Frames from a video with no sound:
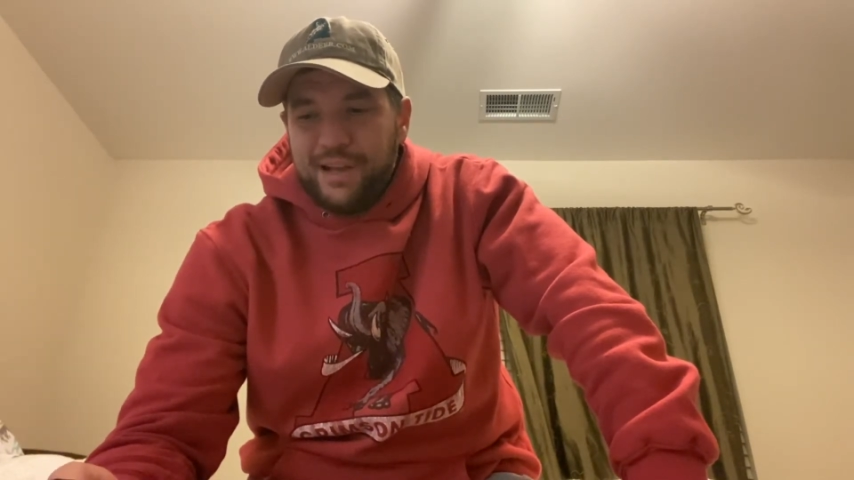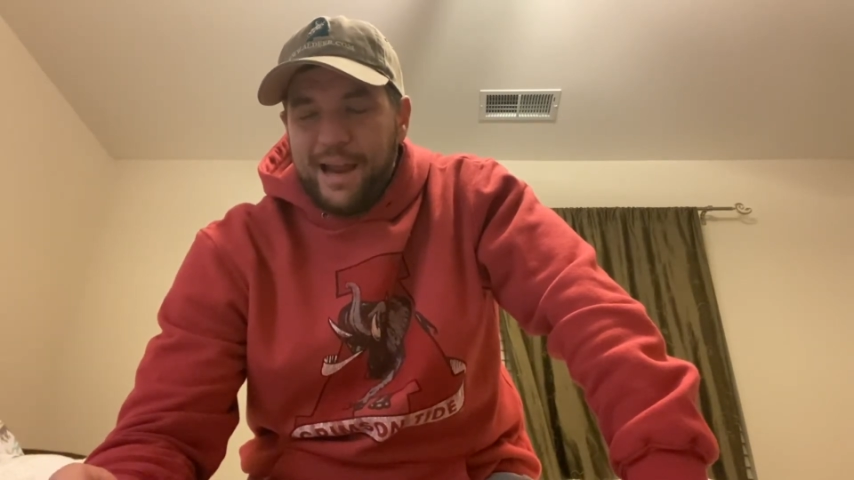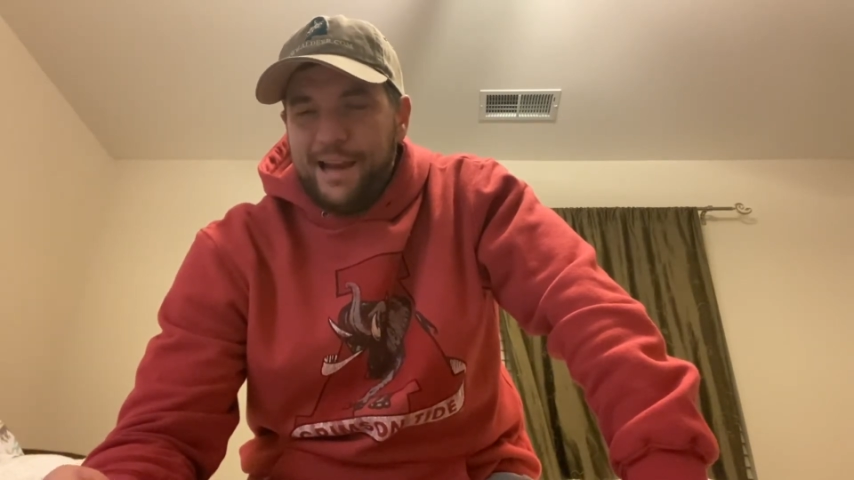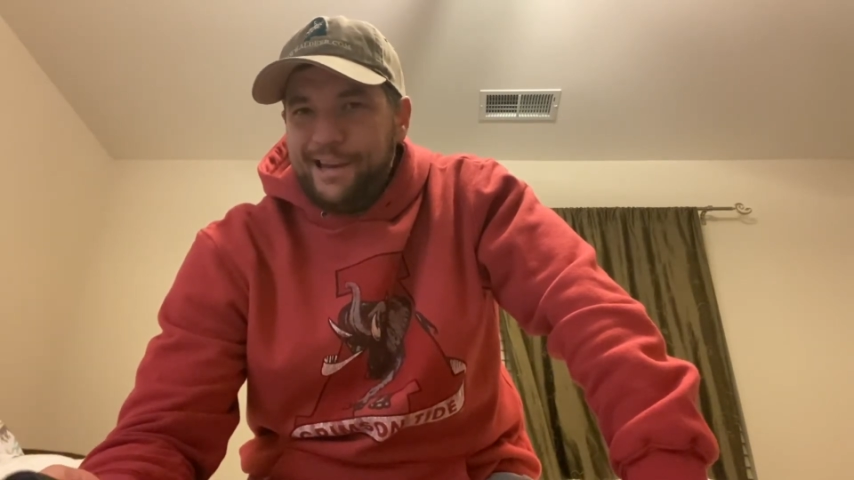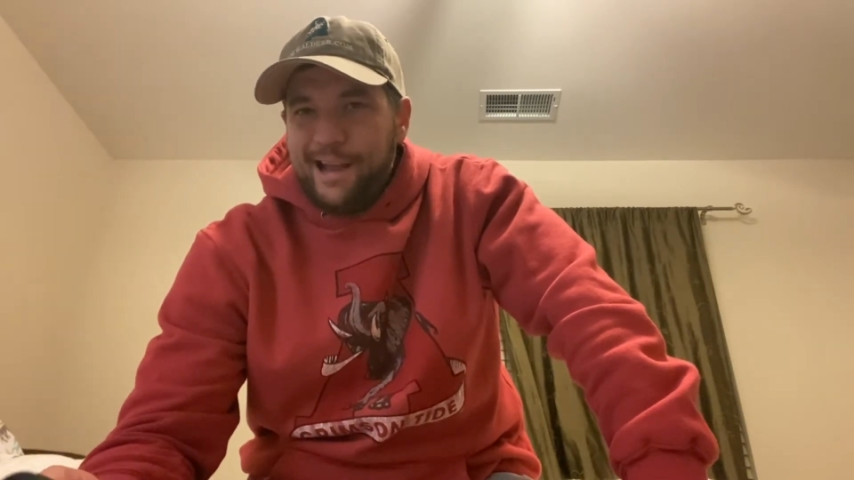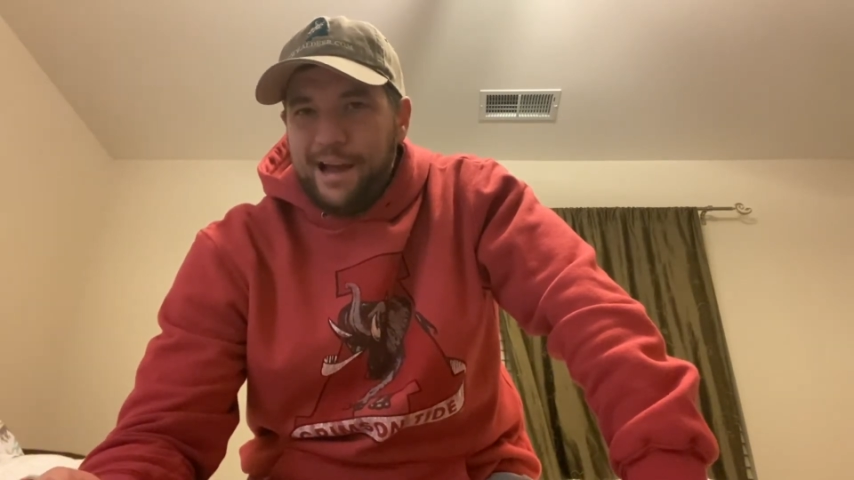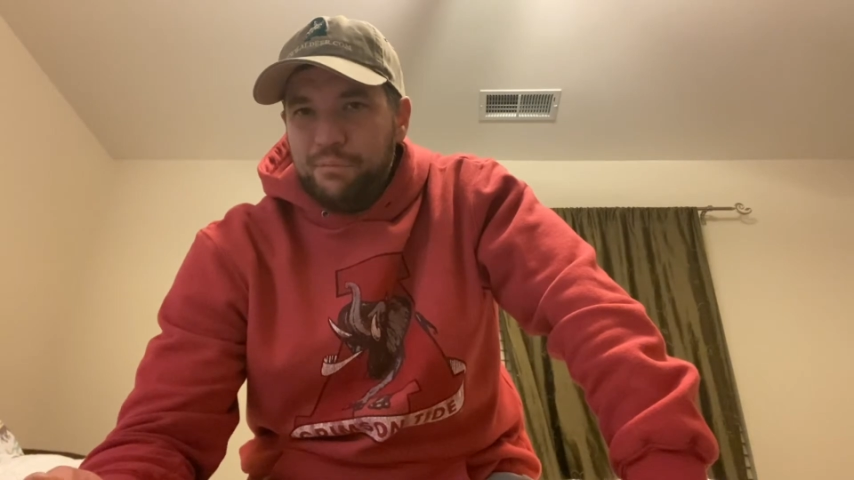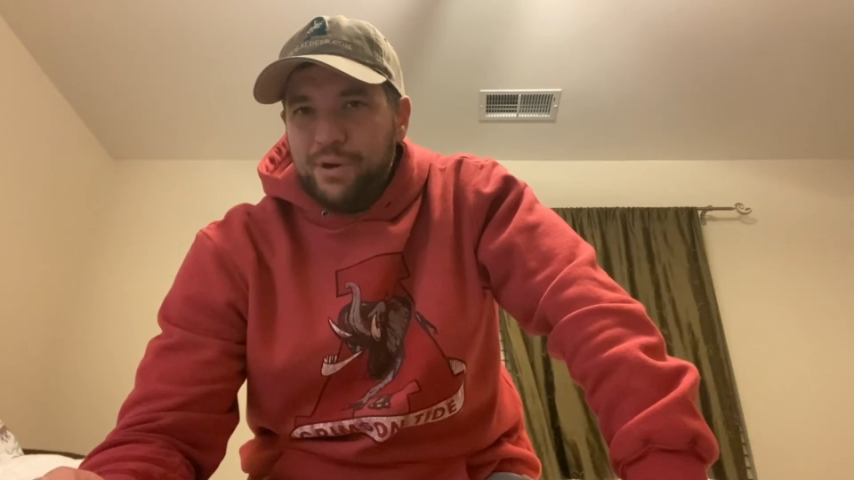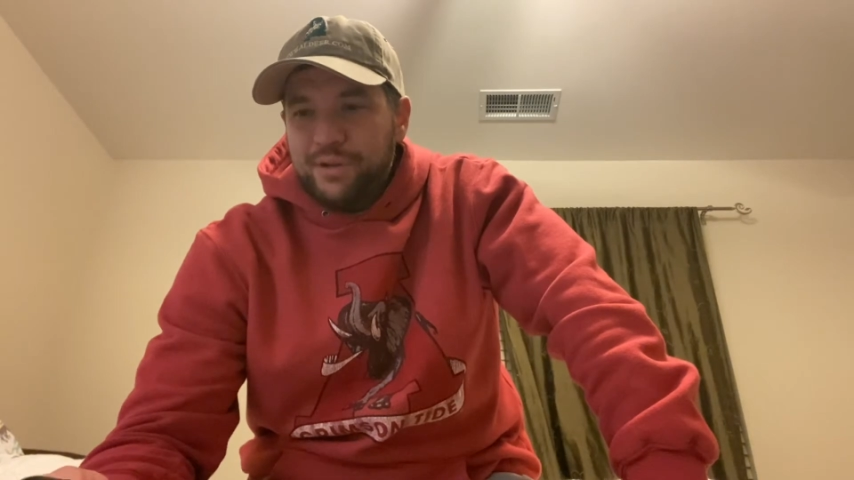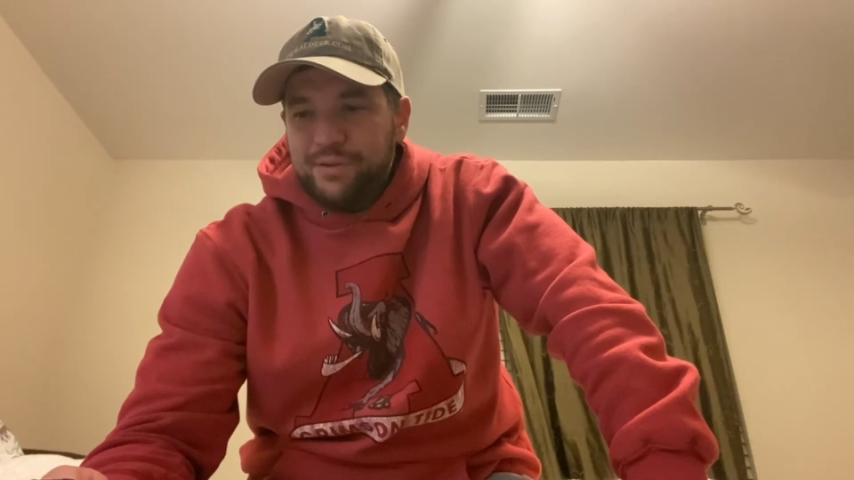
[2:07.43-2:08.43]
89
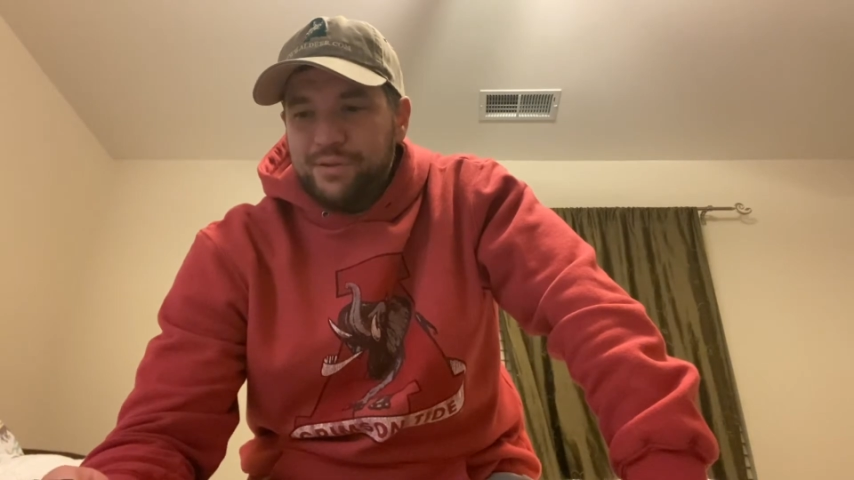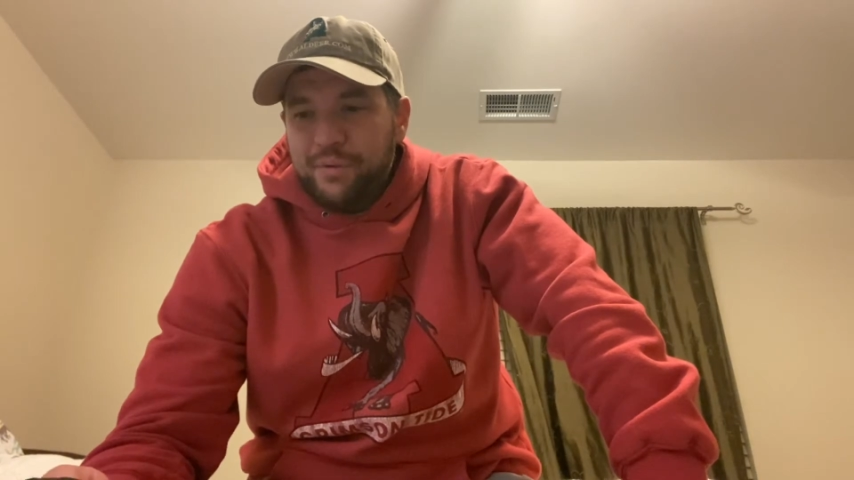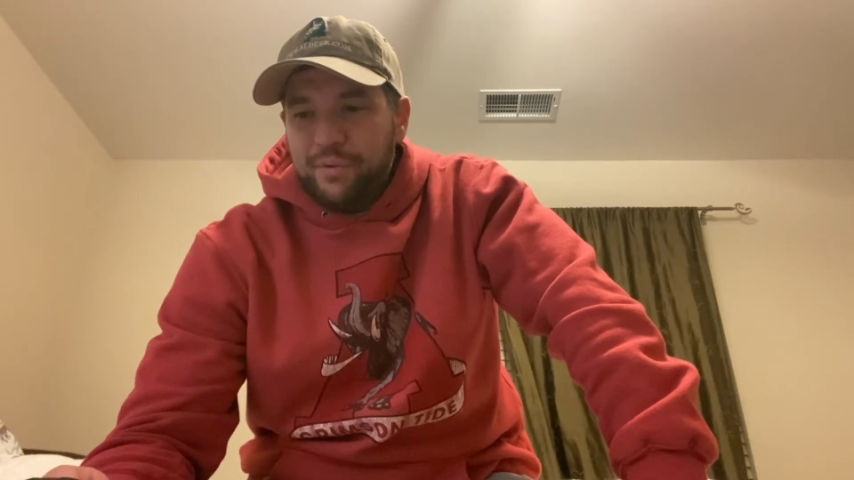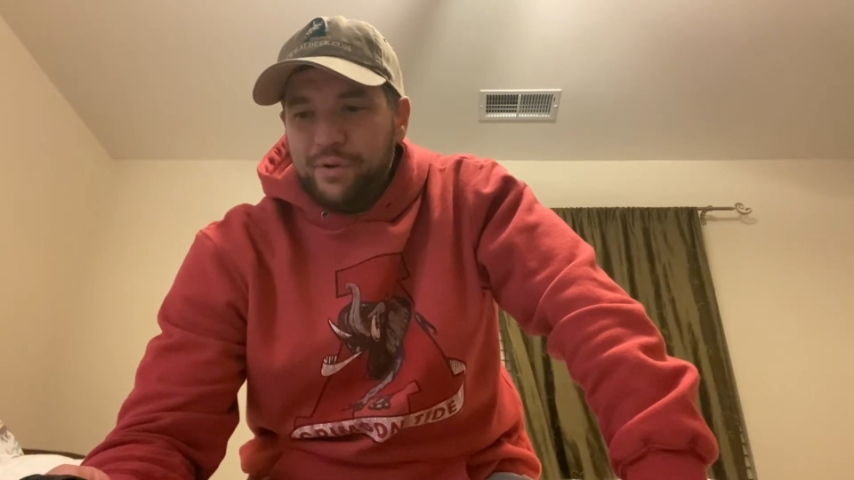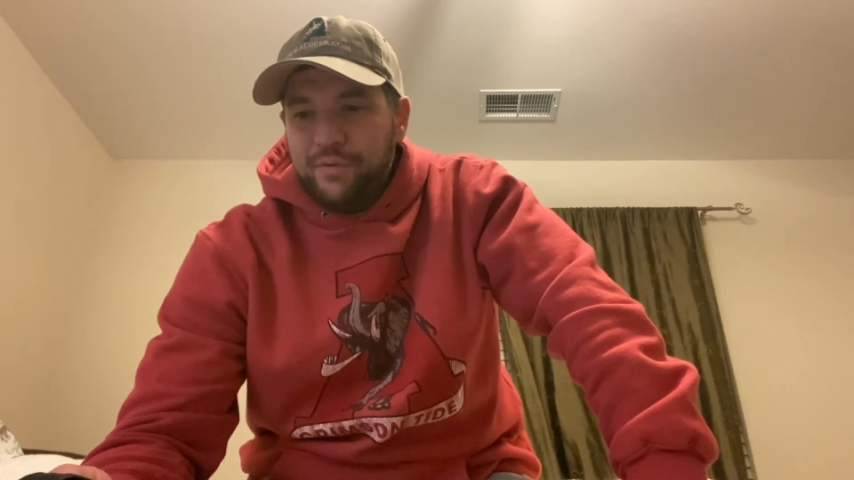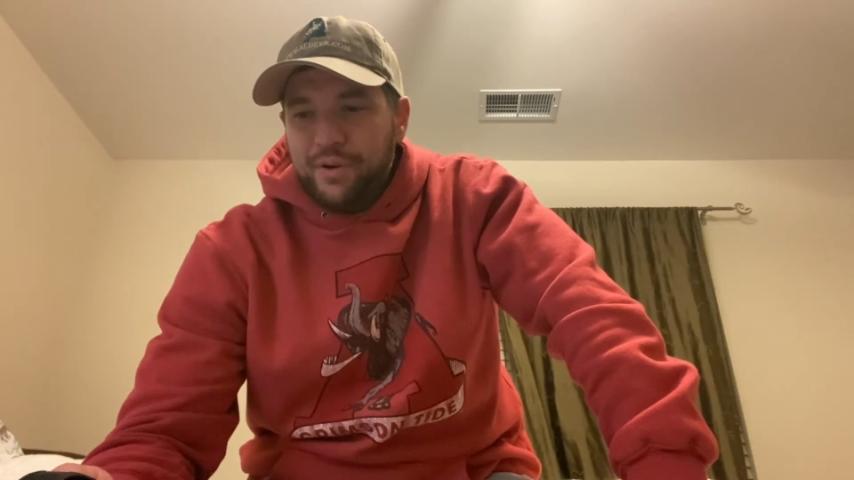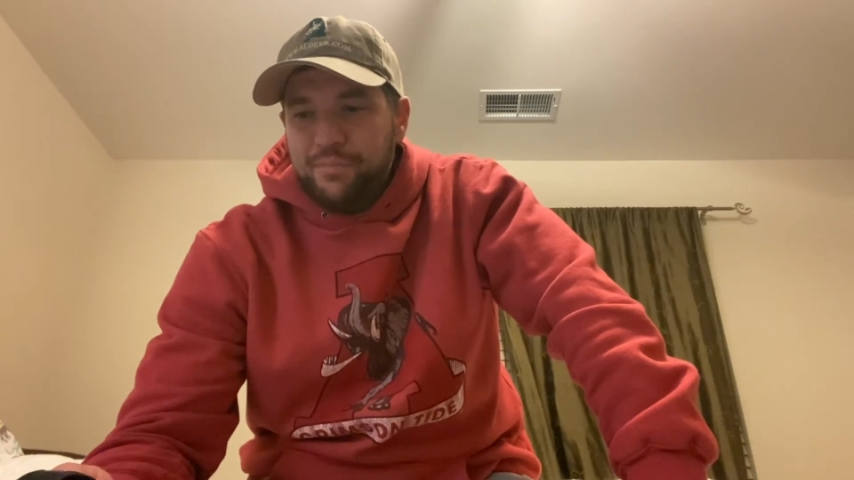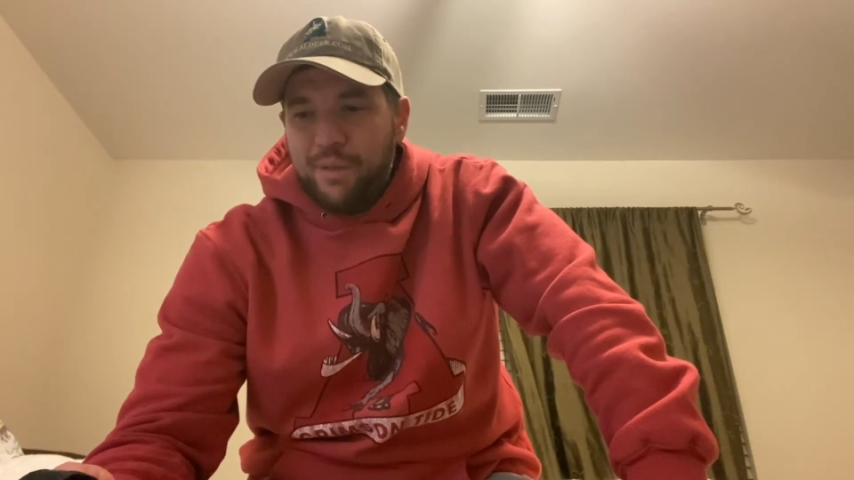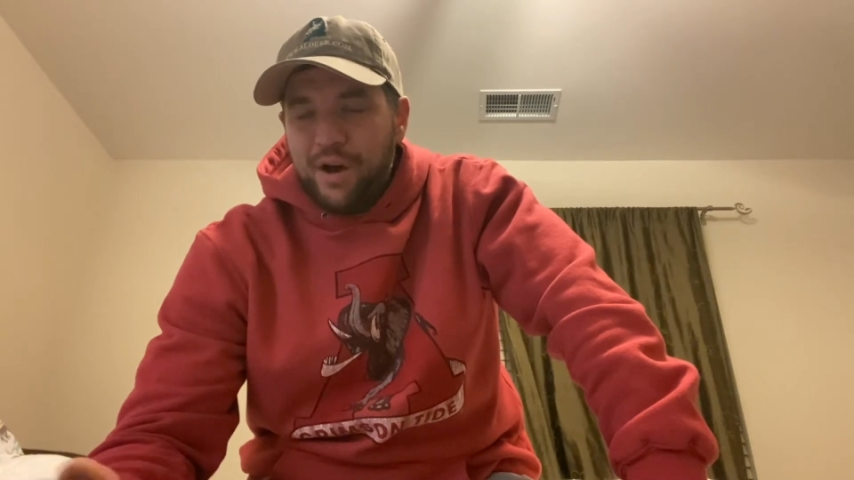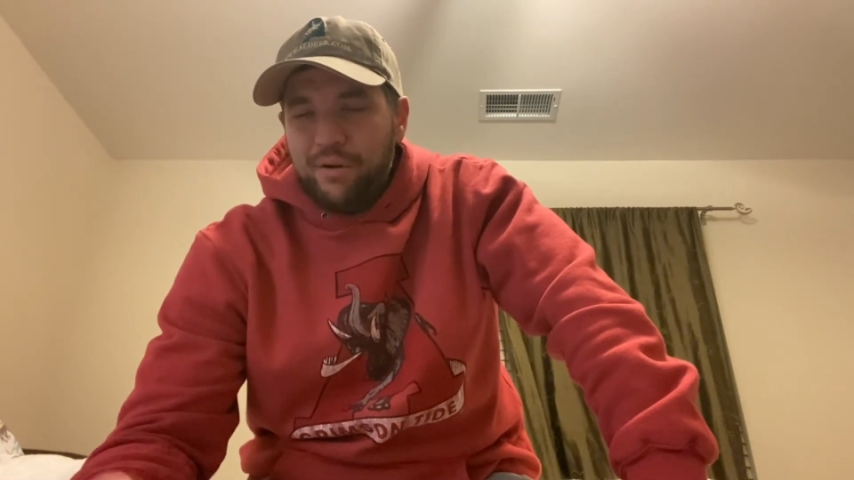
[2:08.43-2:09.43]
bucks or something when you first
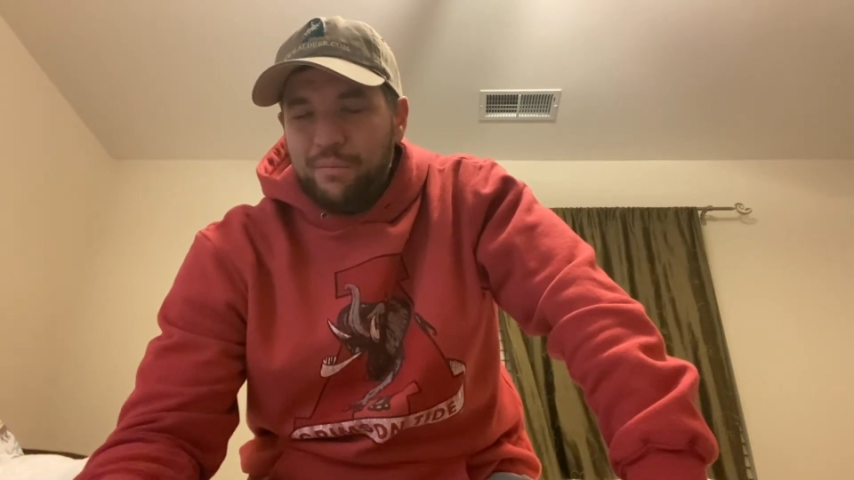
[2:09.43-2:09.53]
bought them,